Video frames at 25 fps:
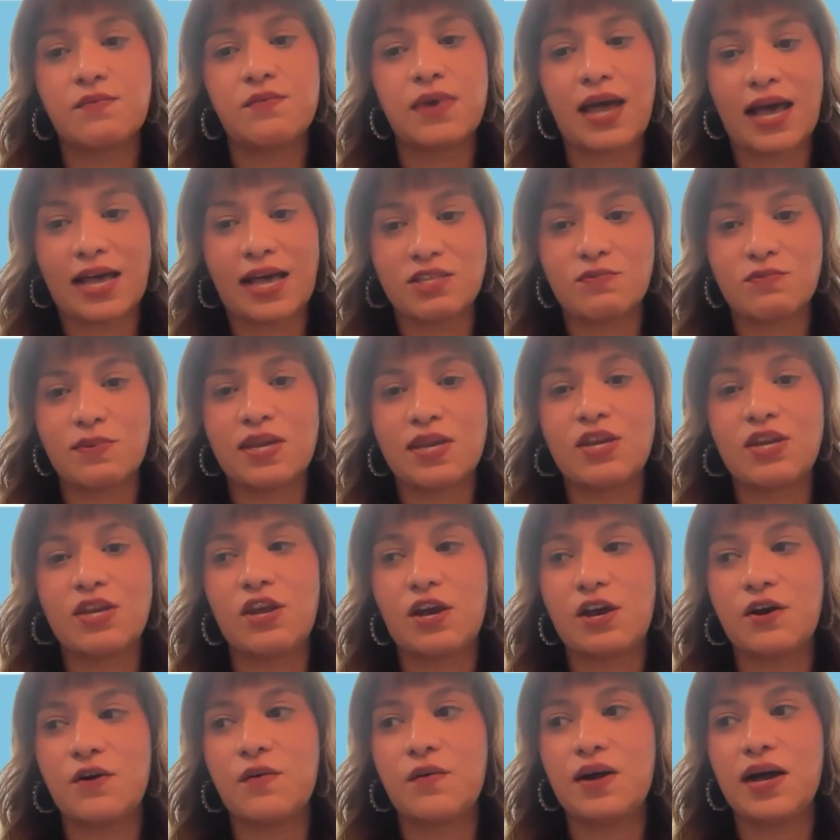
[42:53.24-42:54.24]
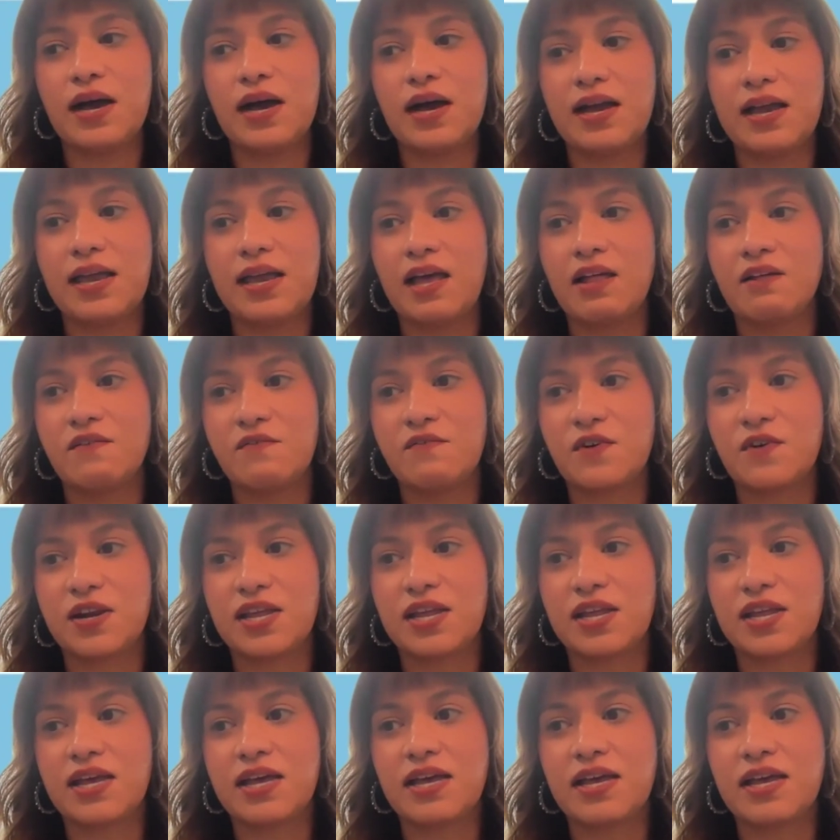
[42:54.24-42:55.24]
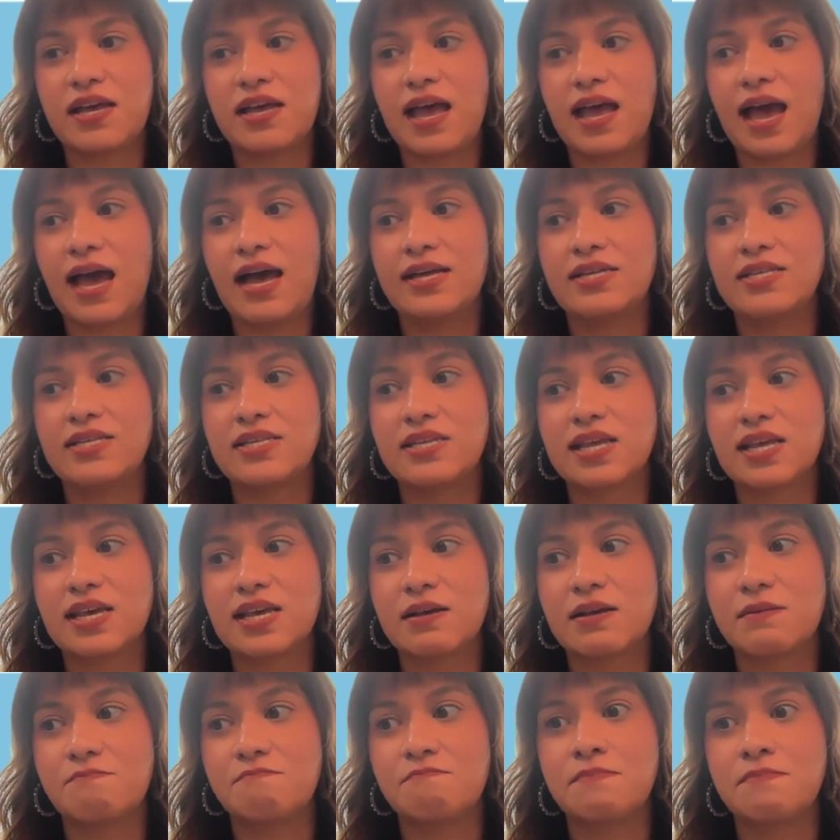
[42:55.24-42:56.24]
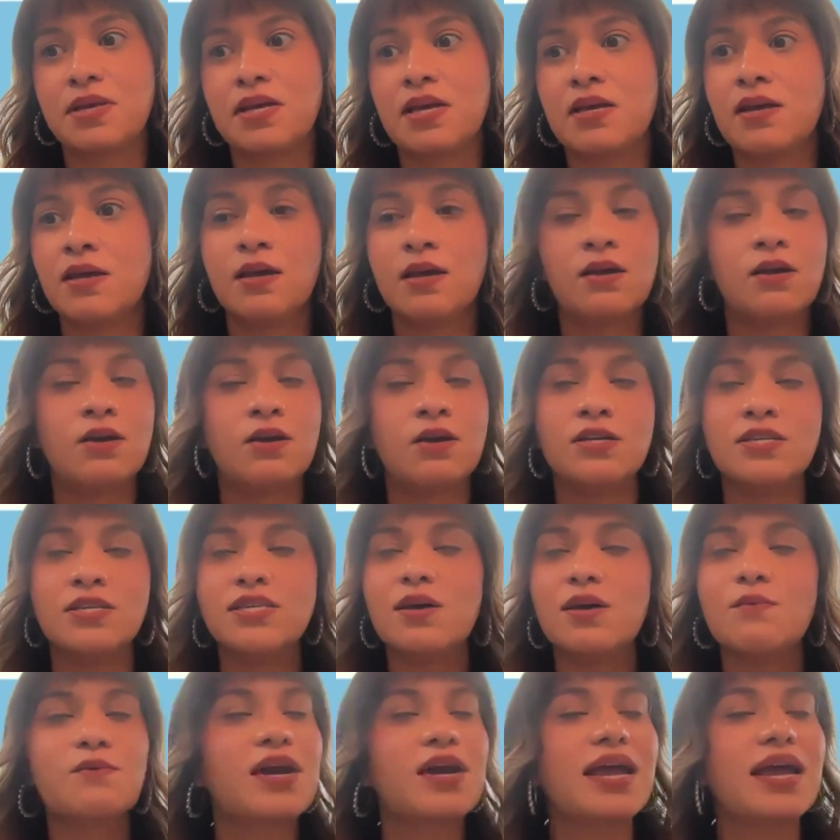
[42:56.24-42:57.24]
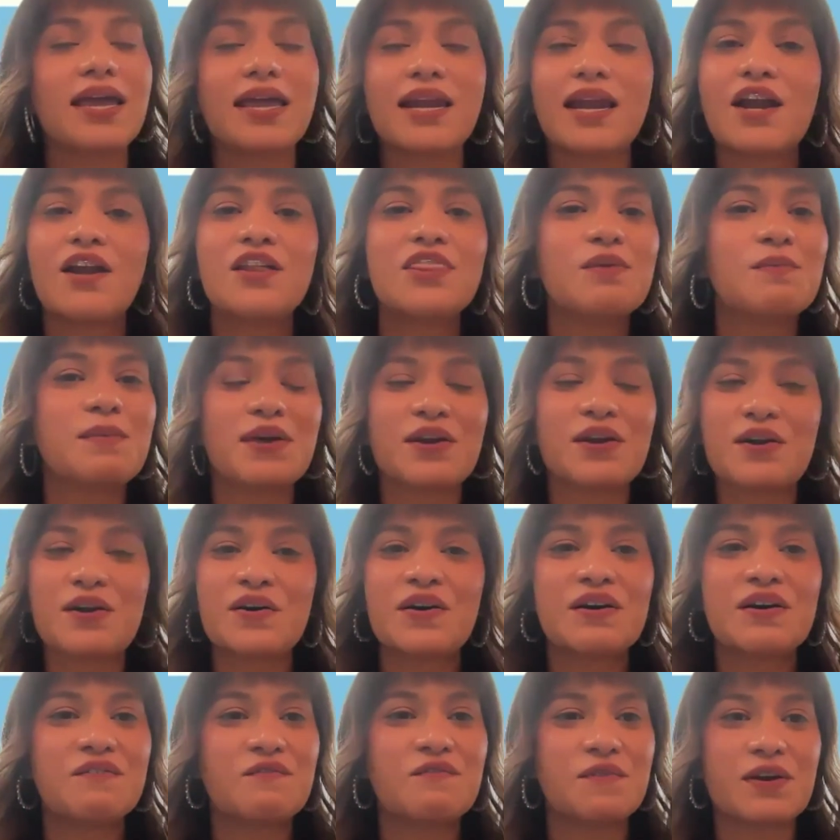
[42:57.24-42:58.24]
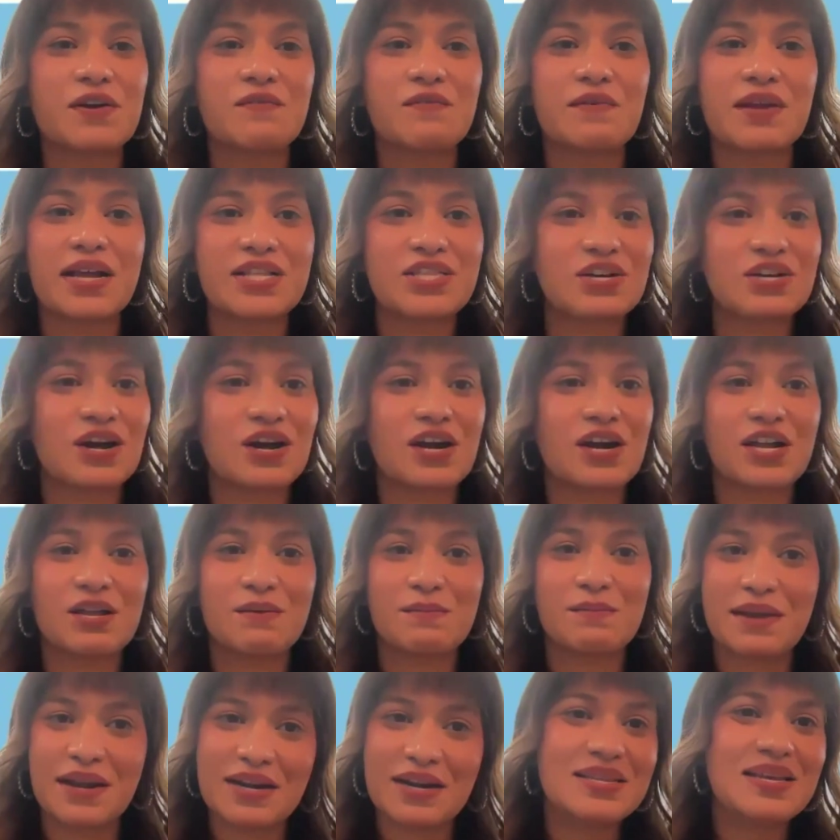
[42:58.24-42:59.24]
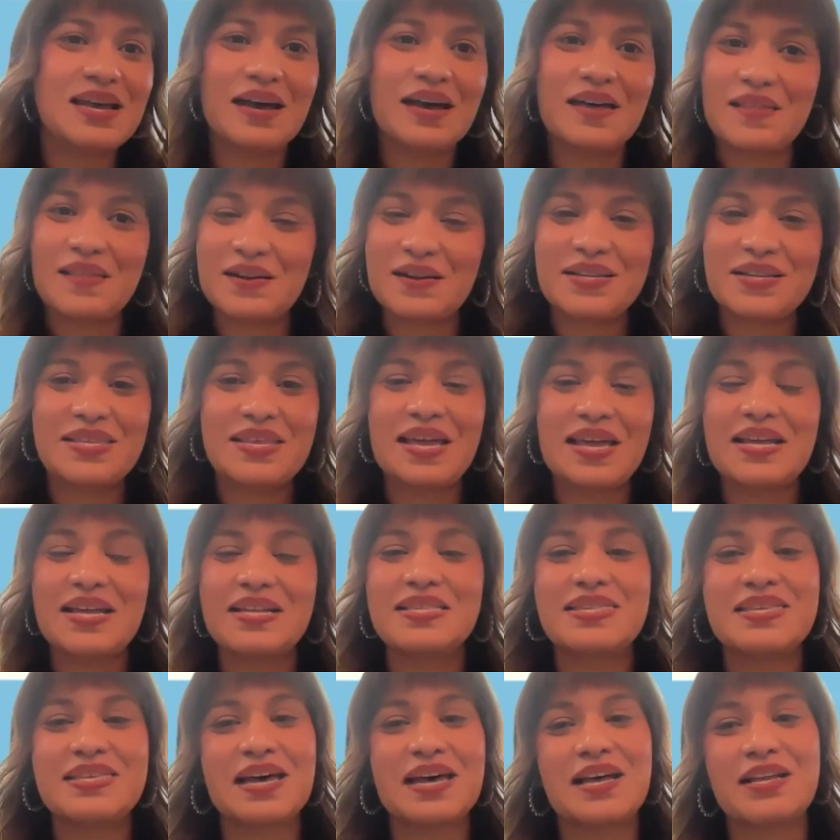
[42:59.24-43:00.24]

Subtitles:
as we know. California has so we're hanging out in the middle of where rates are compared to other states,